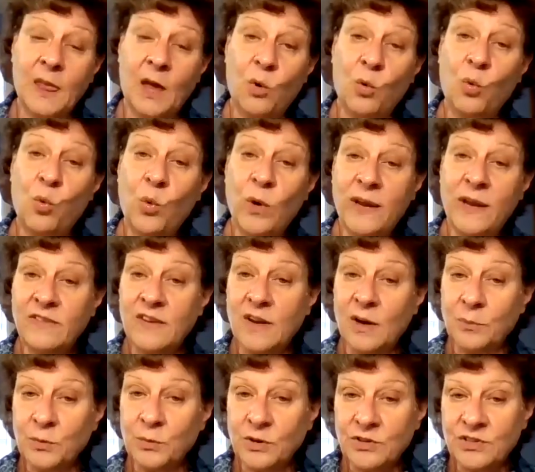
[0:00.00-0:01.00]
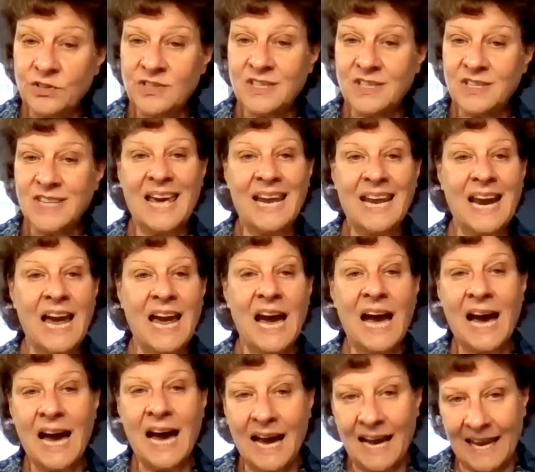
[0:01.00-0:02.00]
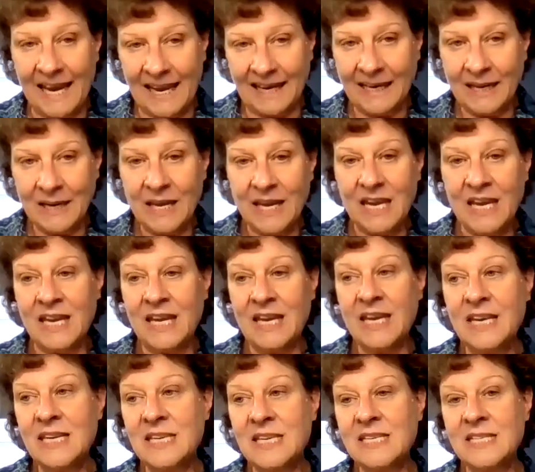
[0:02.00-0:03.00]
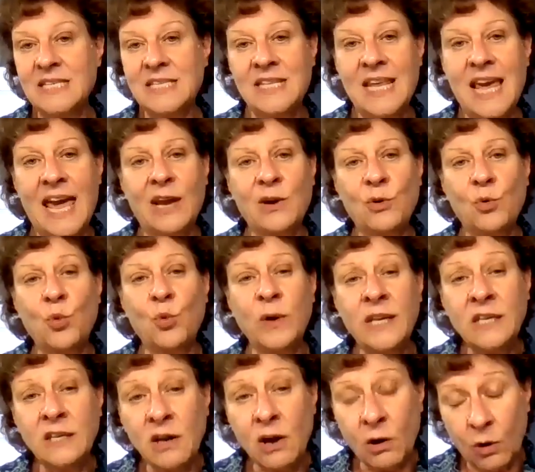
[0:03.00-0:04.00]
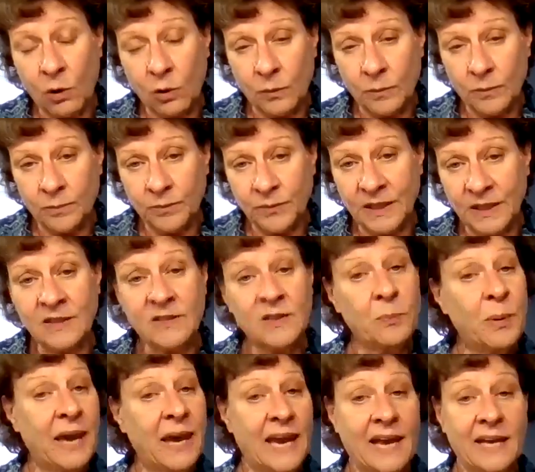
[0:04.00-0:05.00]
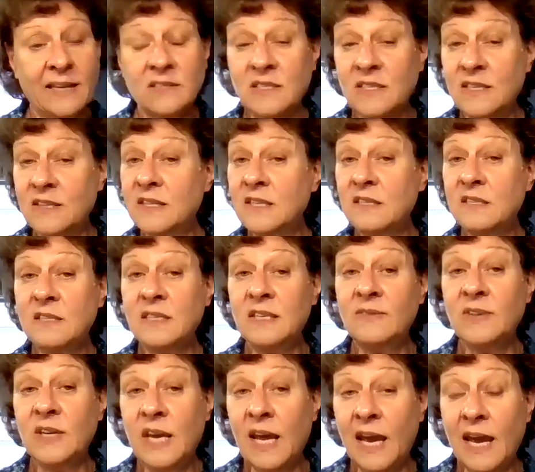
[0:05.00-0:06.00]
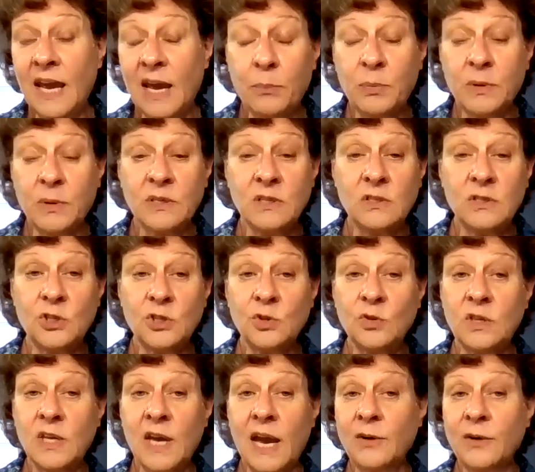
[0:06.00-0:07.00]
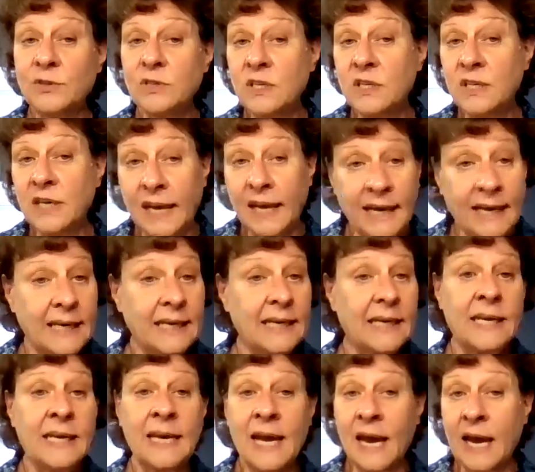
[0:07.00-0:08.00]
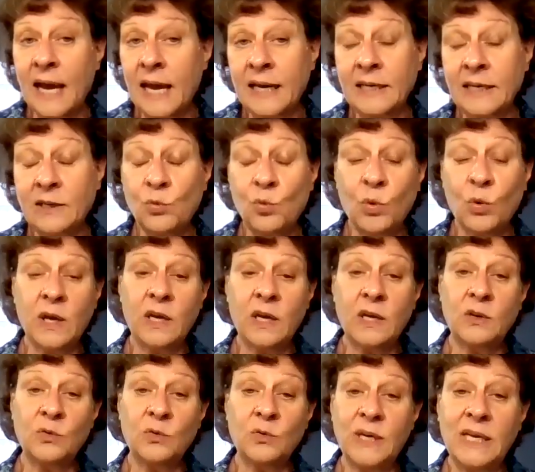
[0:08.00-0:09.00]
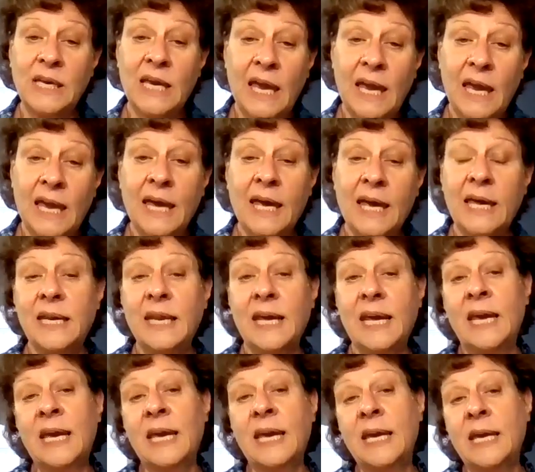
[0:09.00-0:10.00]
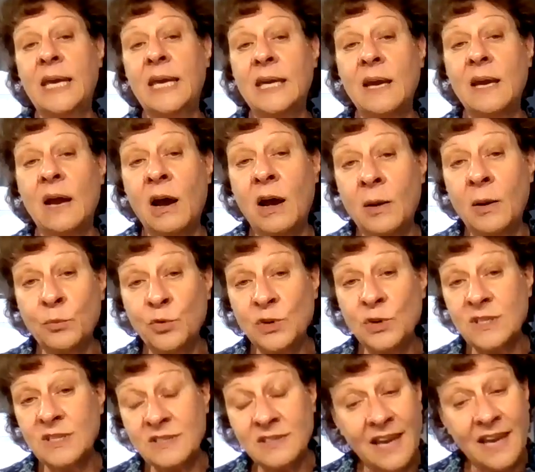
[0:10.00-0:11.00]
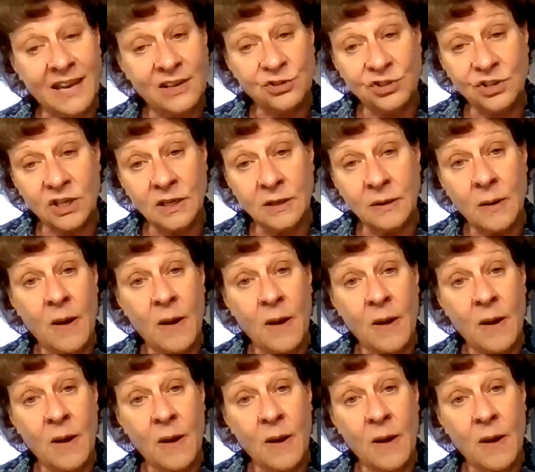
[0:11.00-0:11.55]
with numbers that high, is that we know in the past, and this even happened in 2008-9 when we had a recession,